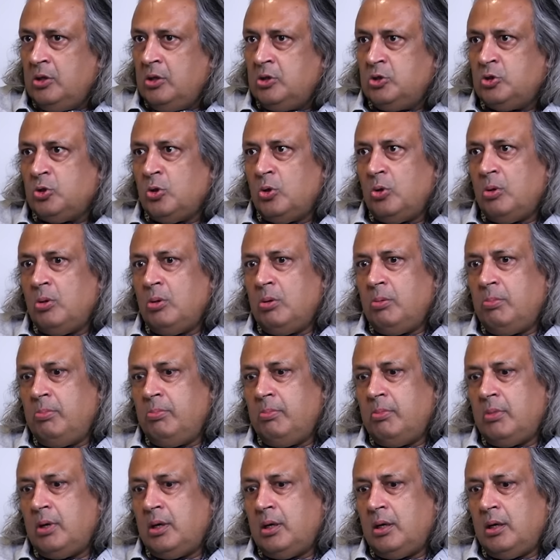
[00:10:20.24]
So
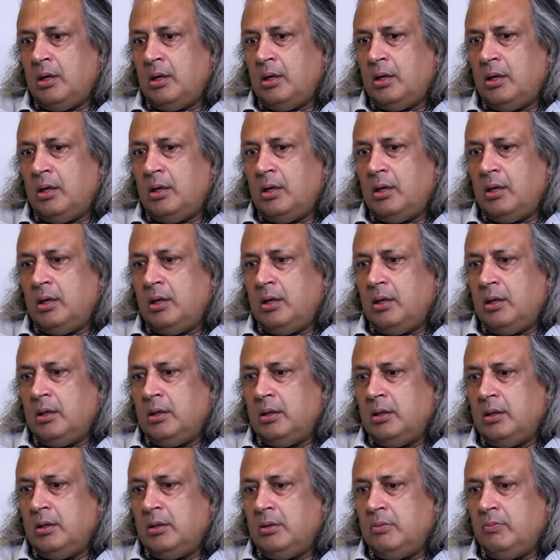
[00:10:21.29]

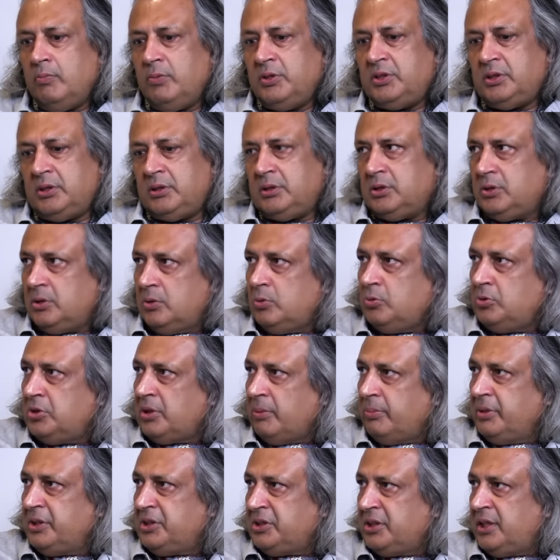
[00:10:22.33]
which is to
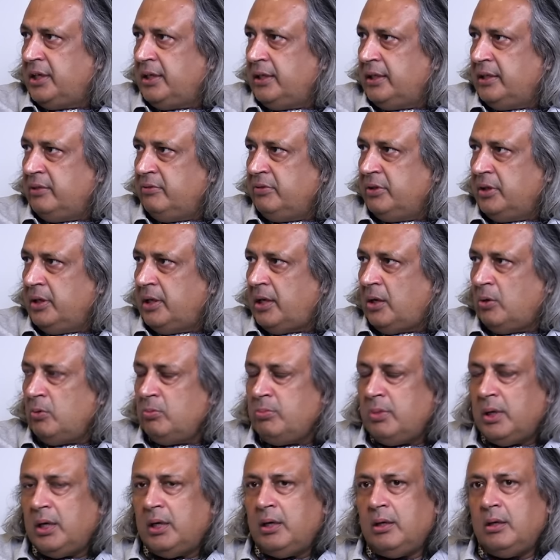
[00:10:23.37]
some extent even now,
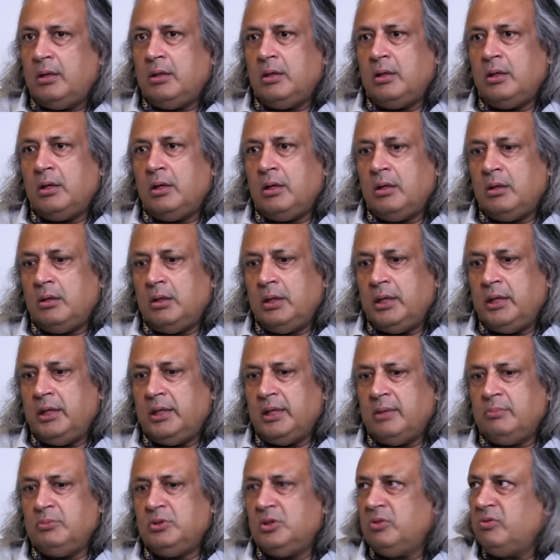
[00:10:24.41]
but in
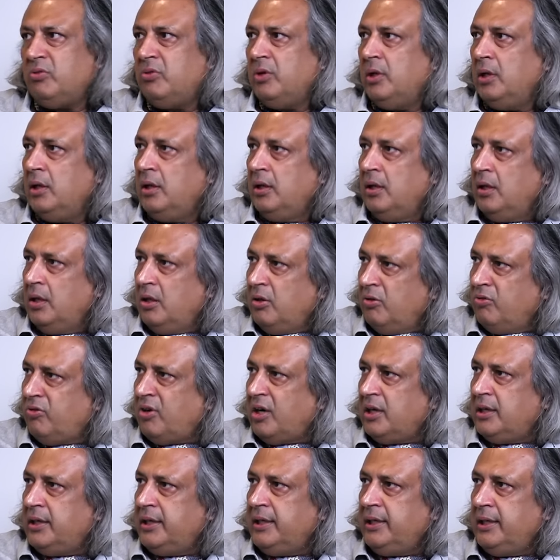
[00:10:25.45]
terms of
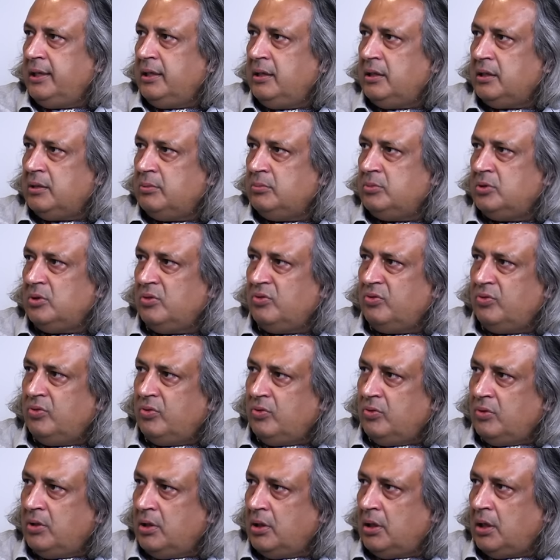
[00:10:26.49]
funding, in terms
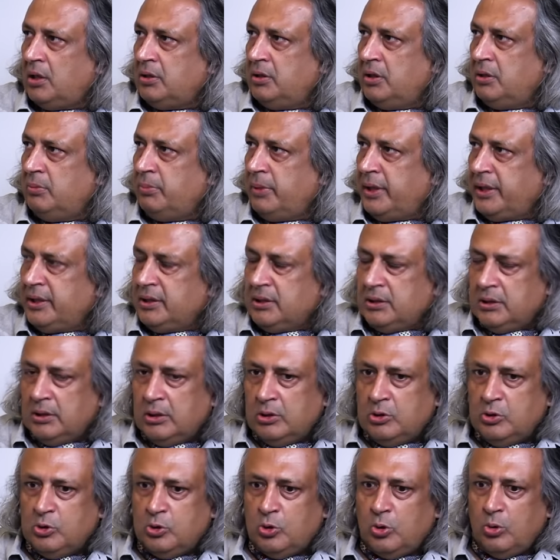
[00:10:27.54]
of other means.
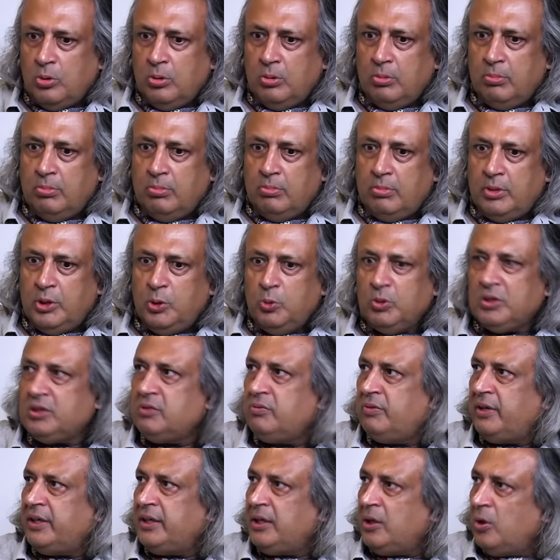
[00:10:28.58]
So US,
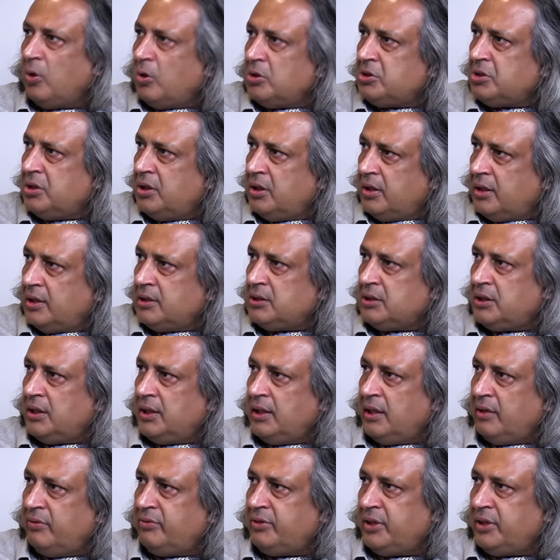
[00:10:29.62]
when it lost interest and